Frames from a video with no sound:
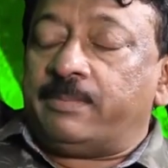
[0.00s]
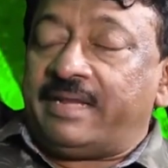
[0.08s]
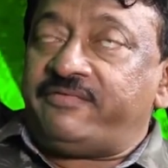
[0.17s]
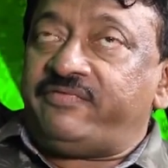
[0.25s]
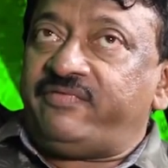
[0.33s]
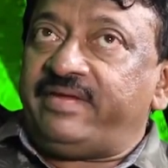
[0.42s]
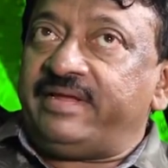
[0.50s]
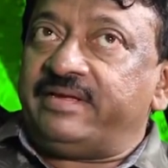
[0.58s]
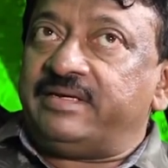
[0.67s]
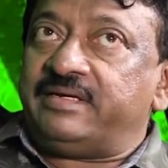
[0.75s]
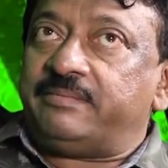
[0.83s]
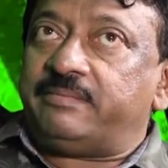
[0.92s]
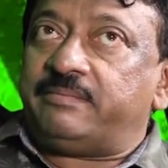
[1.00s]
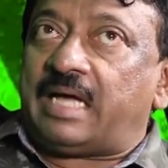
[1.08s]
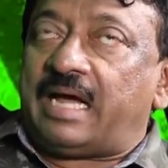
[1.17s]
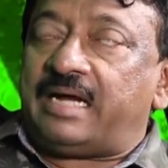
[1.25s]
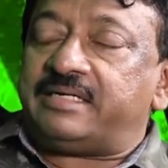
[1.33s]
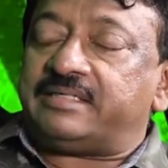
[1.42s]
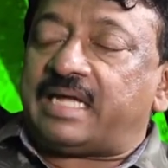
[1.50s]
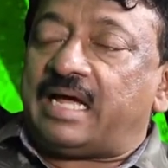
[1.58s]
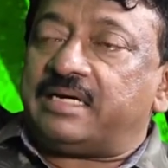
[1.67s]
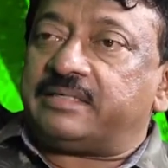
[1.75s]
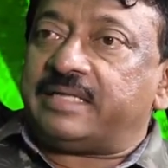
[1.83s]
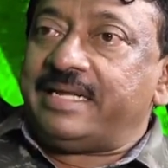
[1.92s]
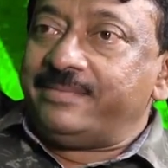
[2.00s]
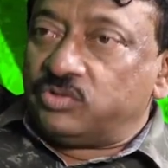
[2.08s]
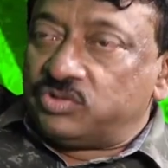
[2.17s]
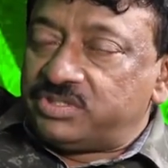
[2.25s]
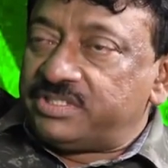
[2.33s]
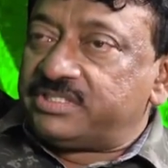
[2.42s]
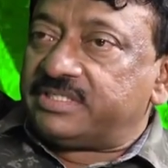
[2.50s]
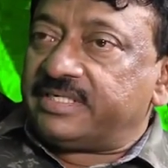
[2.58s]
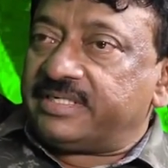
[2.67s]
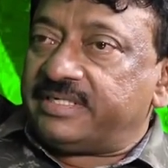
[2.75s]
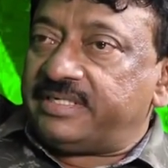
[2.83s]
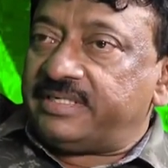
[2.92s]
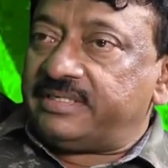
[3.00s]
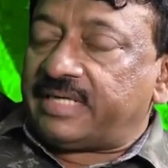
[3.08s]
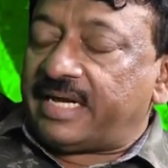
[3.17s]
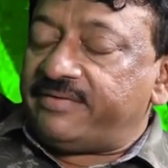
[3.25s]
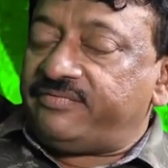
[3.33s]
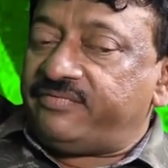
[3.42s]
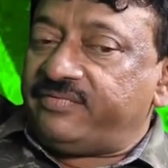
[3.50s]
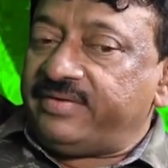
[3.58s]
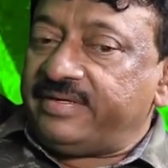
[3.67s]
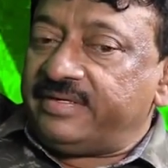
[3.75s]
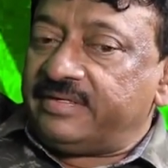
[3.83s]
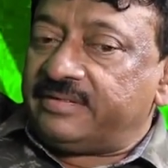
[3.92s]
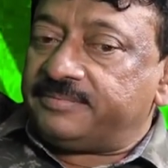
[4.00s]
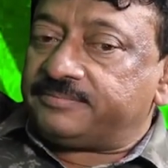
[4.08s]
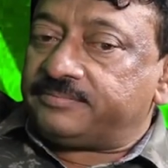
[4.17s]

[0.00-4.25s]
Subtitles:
but I feel, our time vachesarki, I feel